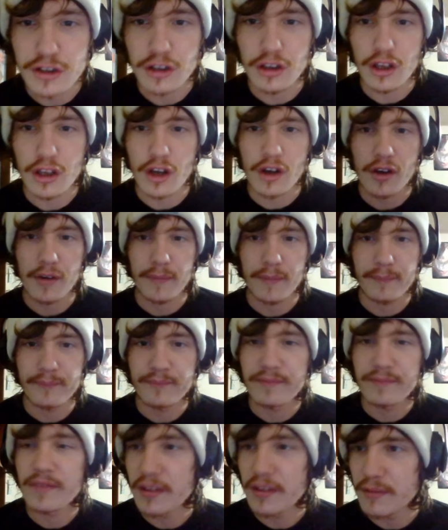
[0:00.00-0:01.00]
Law.
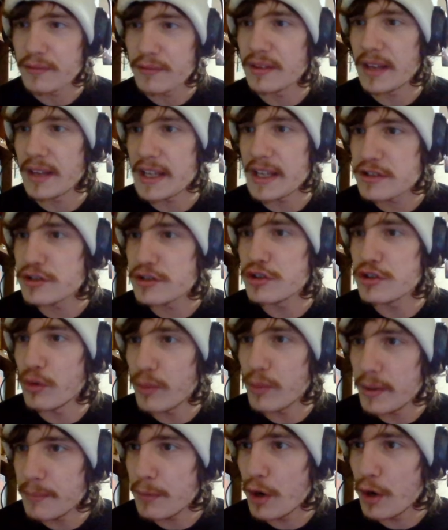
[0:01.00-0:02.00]
Let's do
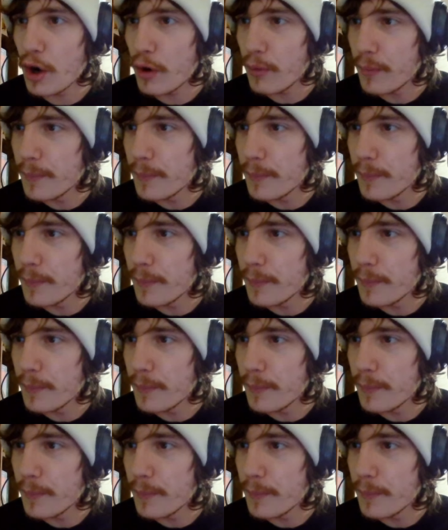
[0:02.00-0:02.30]
it, bro.